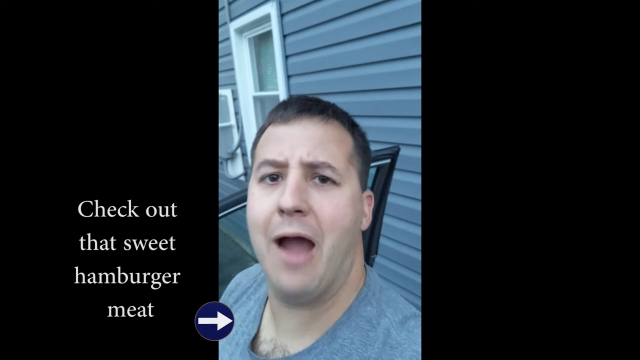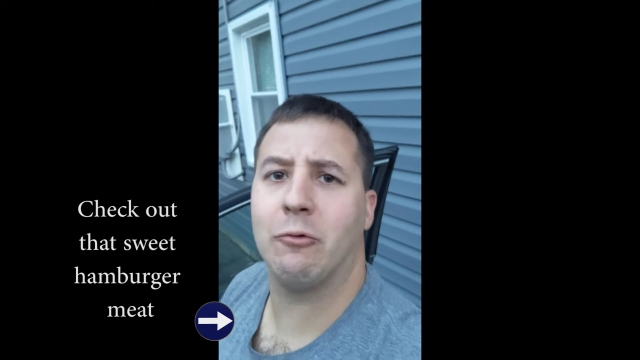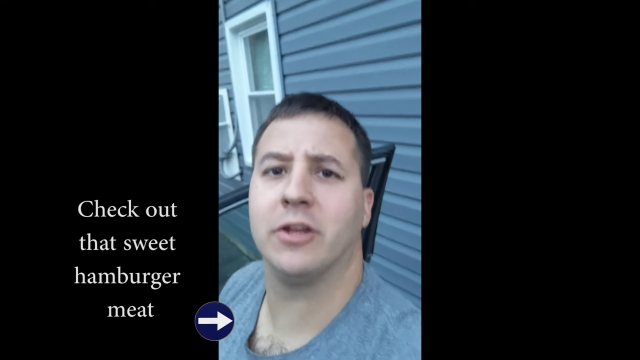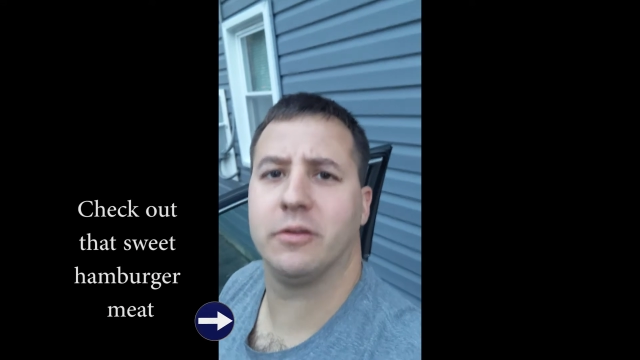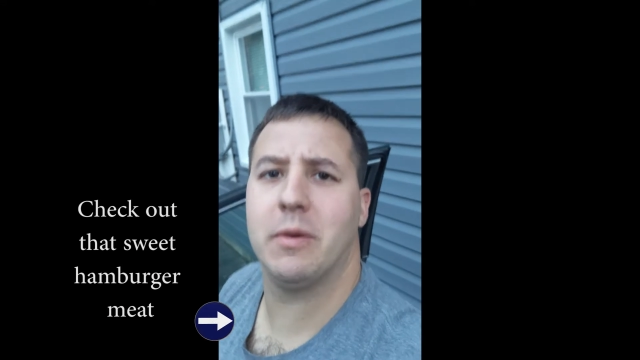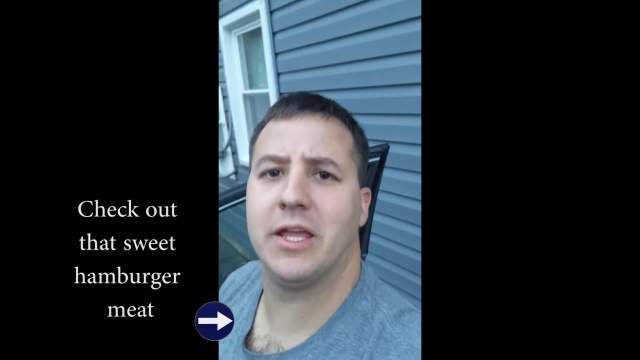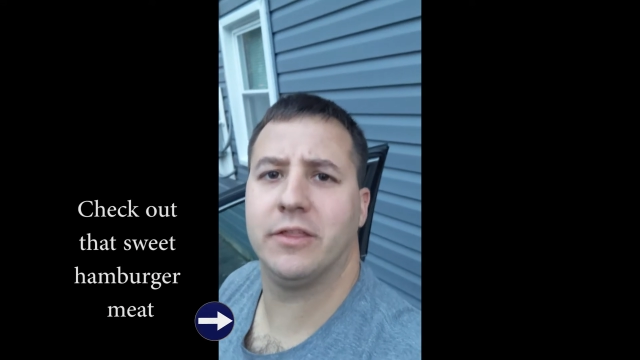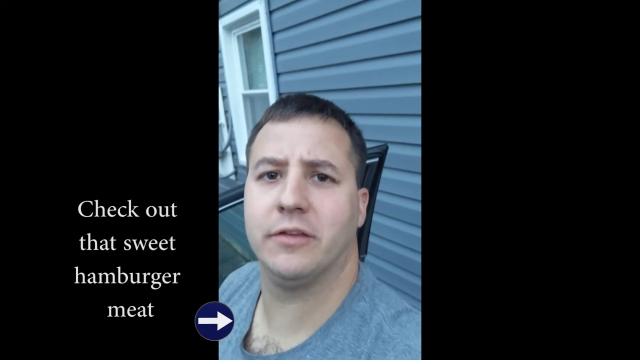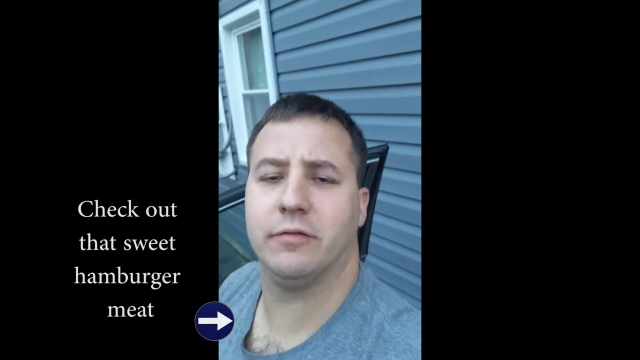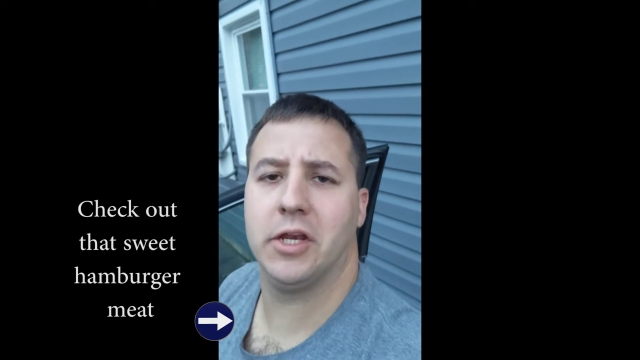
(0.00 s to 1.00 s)
I wanted to make
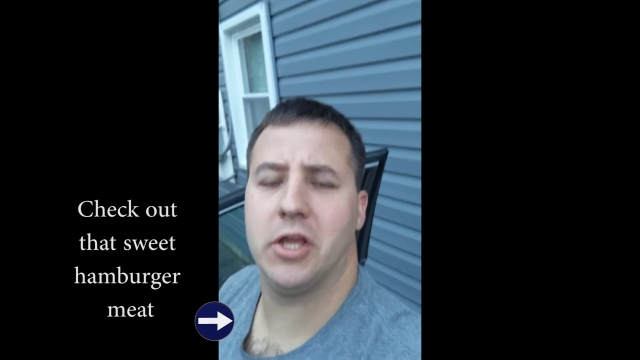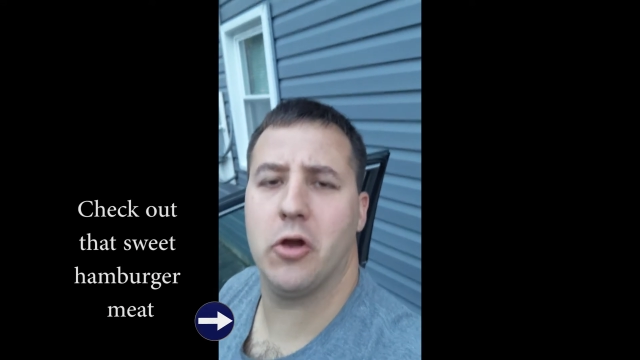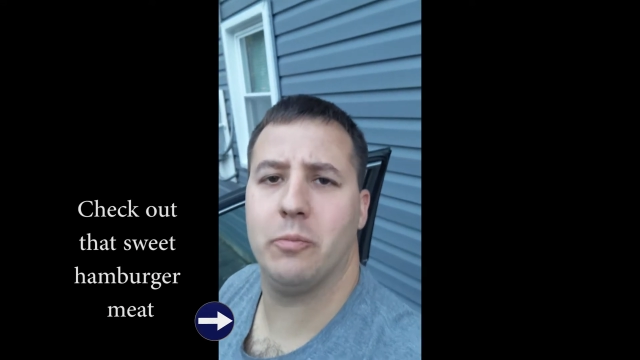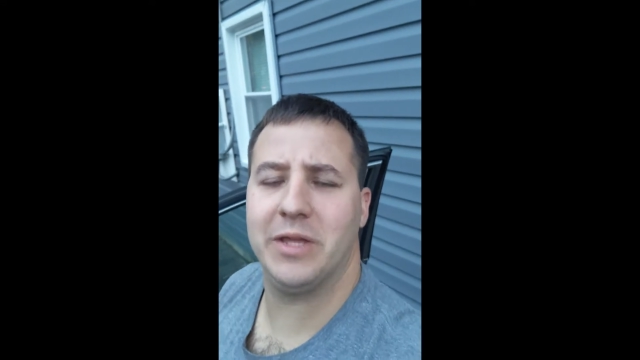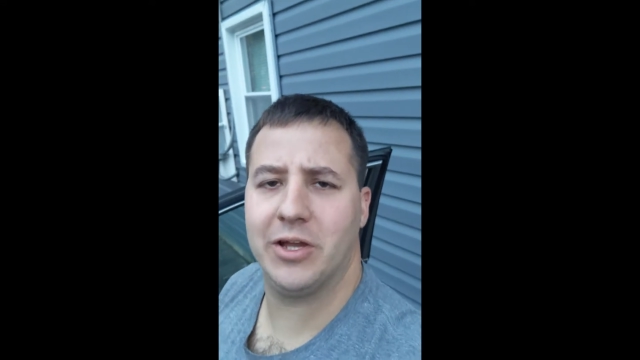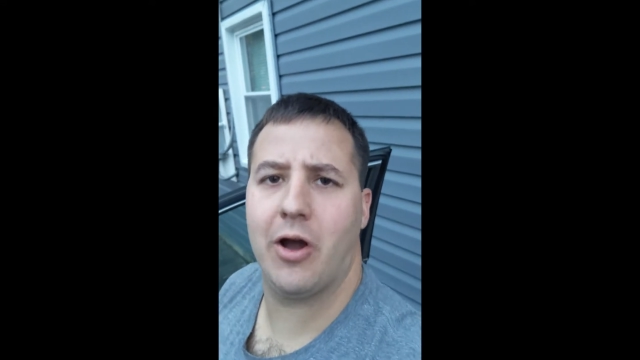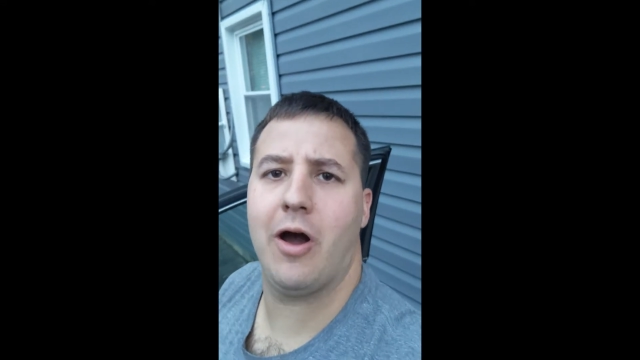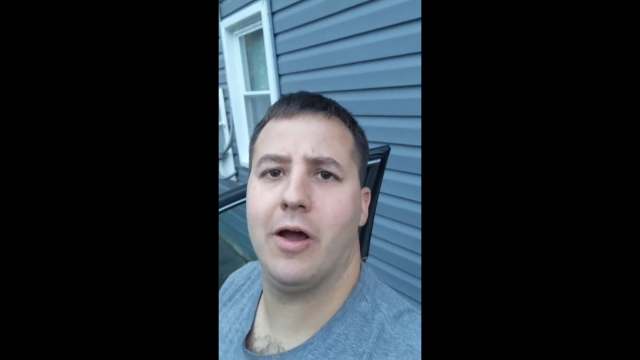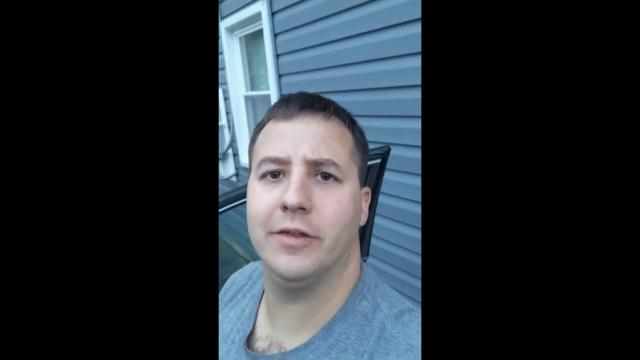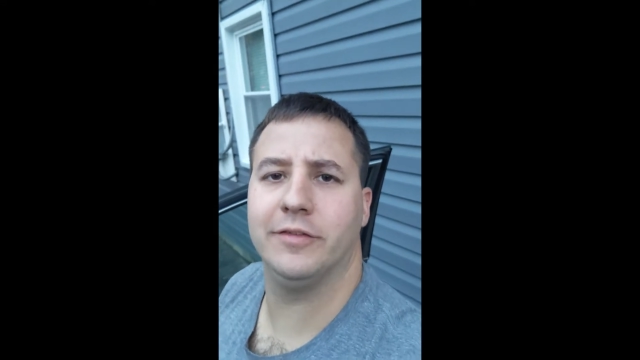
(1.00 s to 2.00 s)
this video
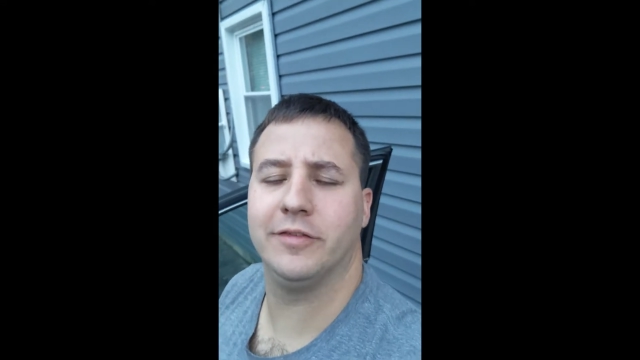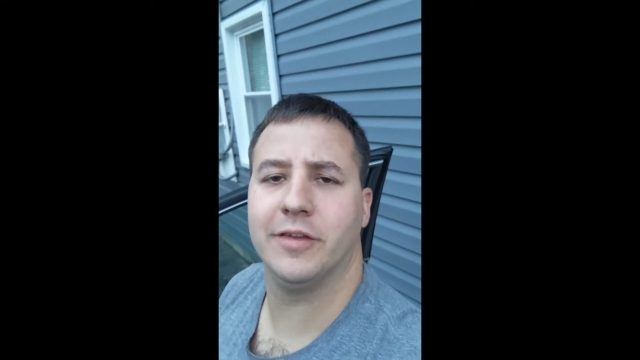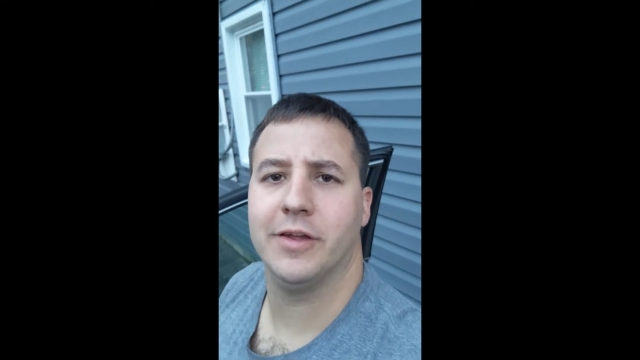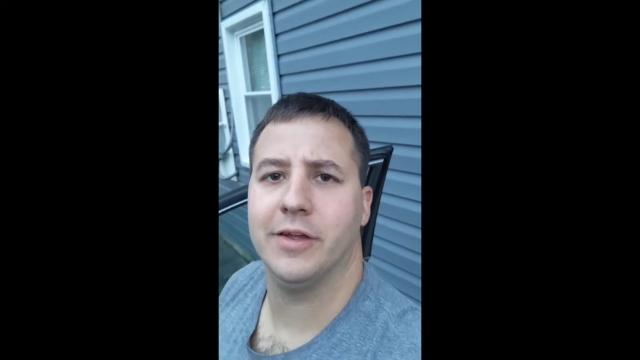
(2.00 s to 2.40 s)
because